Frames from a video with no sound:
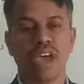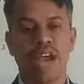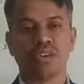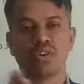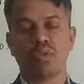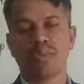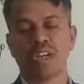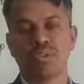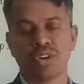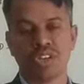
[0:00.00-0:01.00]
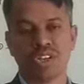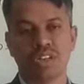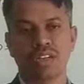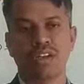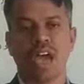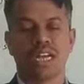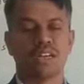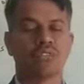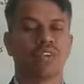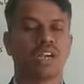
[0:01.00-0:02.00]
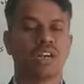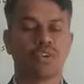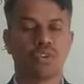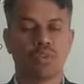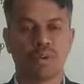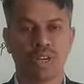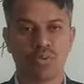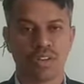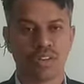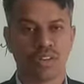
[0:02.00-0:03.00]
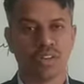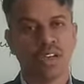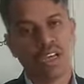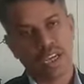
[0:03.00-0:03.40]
autotrophic nutrition and also the heterotrophic nutrition.